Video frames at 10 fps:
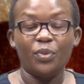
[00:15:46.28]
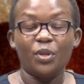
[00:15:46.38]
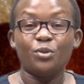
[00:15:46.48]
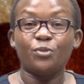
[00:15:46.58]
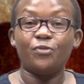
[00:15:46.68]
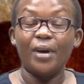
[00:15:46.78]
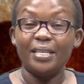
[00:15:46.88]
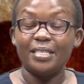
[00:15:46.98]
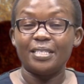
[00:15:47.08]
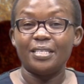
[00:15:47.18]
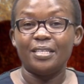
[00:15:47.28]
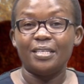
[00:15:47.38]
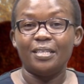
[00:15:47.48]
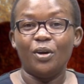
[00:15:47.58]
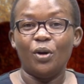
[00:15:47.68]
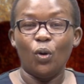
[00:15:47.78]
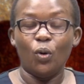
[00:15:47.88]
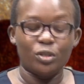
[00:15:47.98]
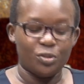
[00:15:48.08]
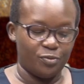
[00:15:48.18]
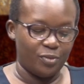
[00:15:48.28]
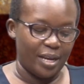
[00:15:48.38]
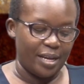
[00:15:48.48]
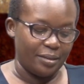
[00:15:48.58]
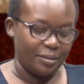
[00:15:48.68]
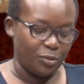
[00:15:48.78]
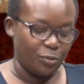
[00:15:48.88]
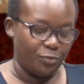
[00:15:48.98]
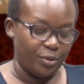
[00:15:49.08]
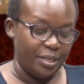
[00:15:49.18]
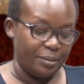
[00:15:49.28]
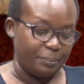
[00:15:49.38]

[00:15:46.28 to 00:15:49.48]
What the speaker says: to fight or to flee.